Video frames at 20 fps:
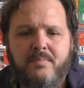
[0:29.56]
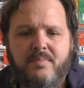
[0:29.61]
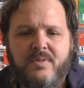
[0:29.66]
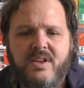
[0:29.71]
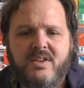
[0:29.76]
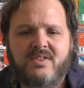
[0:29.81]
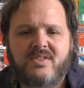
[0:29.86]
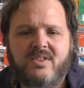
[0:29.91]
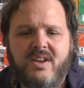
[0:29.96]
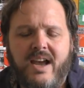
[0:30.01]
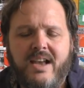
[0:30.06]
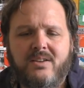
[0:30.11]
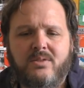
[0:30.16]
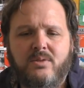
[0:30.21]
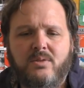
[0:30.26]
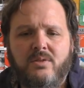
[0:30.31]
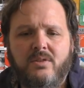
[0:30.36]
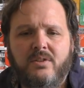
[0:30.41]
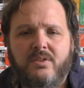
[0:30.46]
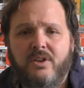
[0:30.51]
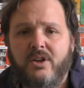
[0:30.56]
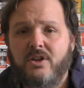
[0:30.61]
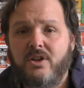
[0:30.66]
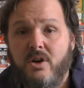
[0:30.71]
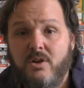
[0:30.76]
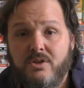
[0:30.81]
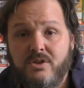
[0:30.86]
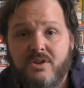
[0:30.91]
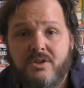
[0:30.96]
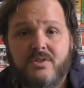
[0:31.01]
this cycle, the
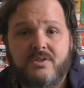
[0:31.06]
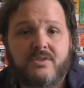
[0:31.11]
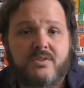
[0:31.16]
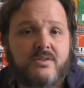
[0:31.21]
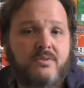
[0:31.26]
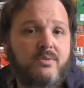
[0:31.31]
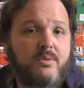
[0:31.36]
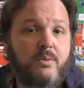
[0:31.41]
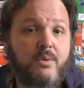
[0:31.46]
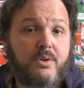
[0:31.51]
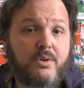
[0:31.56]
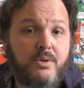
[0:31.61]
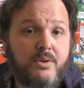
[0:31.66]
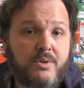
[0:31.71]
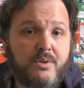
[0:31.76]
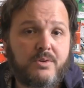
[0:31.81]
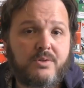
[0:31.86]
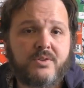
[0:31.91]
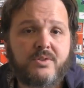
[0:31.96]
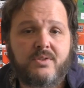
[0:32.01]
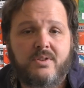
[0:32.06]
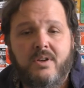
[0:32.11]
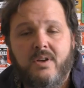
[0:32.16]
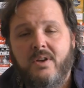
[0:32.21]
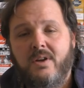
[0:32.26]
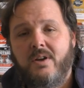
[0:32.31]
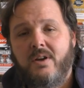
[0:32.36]
coaches, the recruits,